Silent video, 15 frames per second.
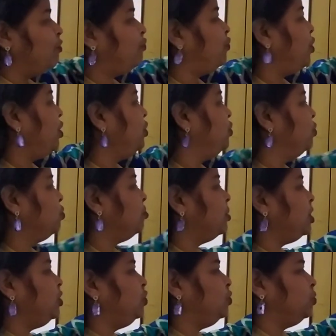for
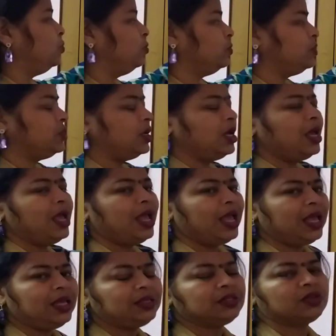human use
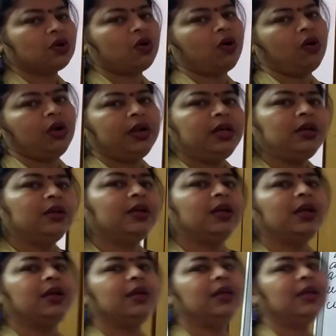is called
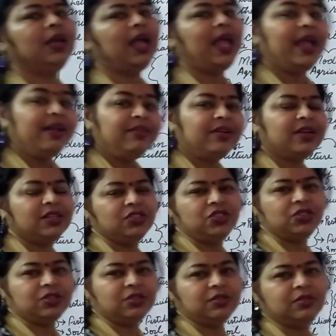
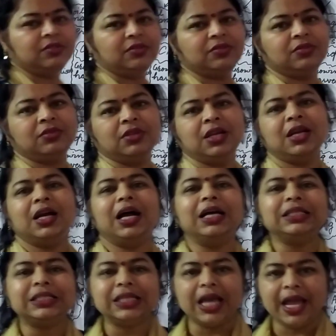agriculture. A
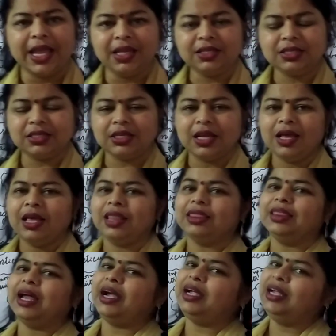science
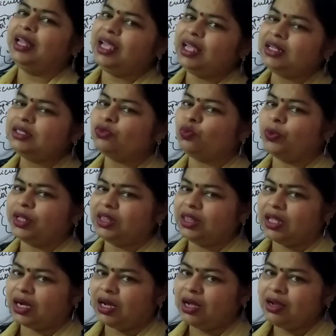that deals with
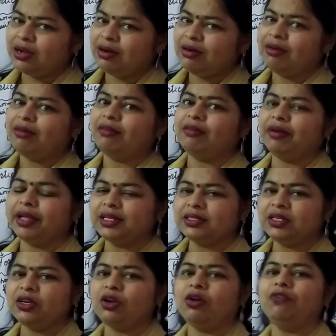the
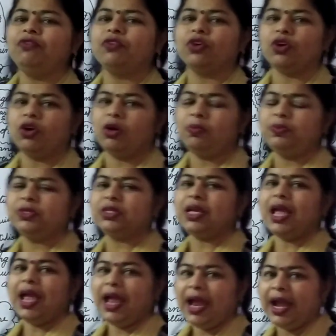raising of crops
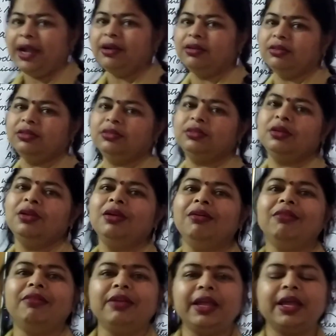and
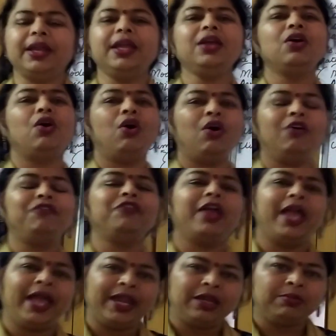rearing of
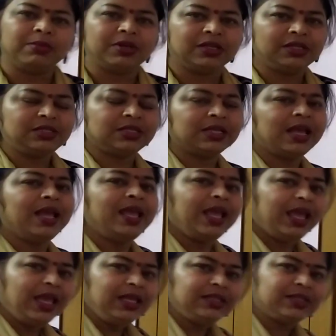animals
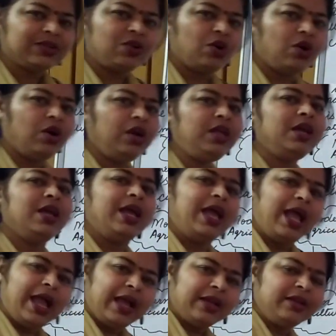is called
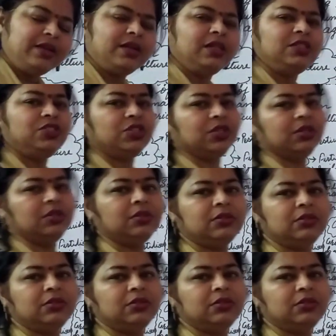agriculture.